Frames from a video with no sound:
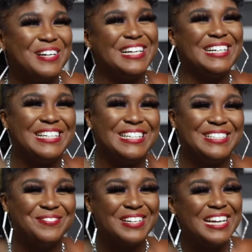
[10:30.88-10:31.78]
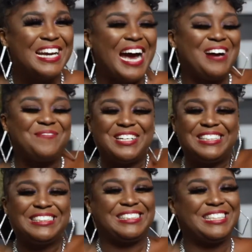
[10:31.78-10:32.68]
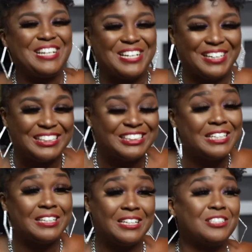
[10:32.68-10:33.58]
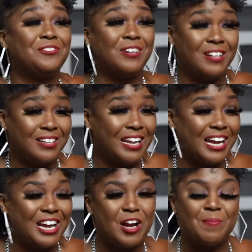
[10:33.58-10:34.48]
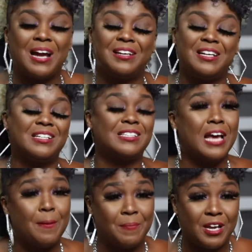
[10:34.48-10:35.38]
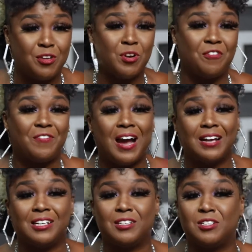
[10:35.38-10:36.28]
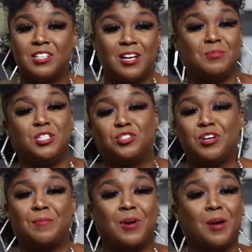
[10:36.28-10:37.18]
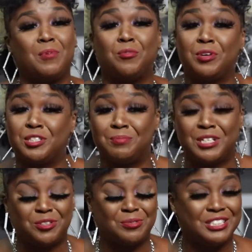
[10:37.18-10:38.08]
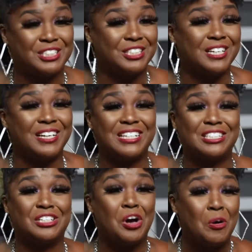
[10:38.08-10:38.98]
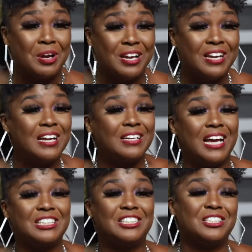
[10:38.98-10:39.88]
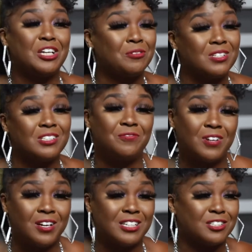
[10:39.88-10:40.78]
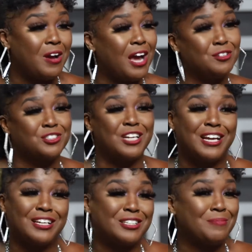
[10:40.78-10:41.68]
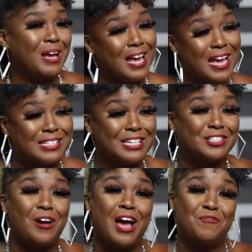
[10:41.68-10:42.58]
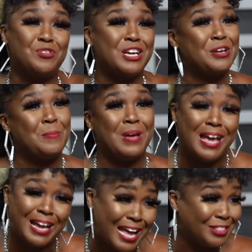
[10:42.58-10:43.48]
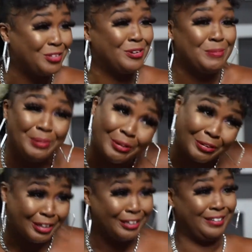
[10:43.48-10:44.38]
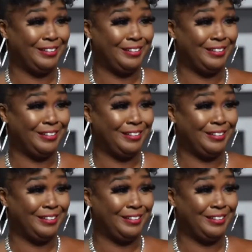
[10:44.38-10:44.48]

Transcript: but um, I mean, shit, that shit lit as fuck. Like everybody need to tap in. You can find it. Look up Detroit Barbie, rich bitch, rich shit. It's going. That shit turned as fuck. It's gonna have you shaking some ass. It's gonna have you getting a bag after it. Period.